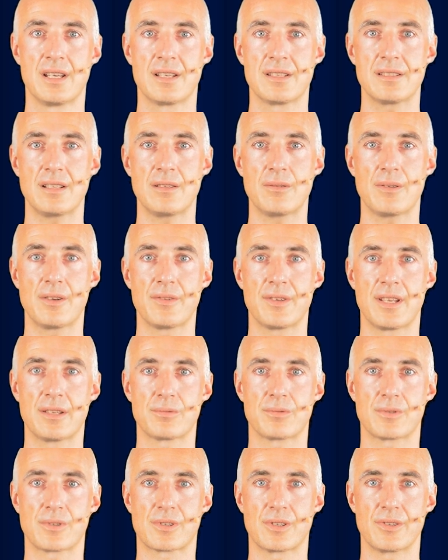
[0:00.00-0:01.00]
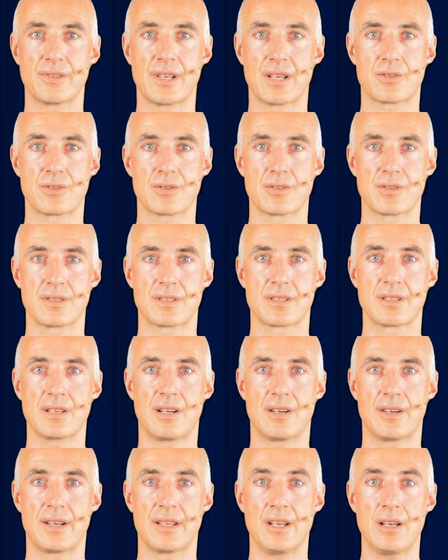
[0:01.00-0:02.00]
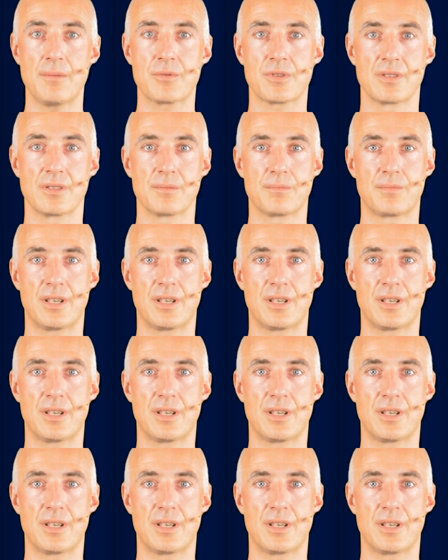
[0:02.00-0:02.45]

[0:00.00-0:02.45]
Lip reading: Serial network connections are an option,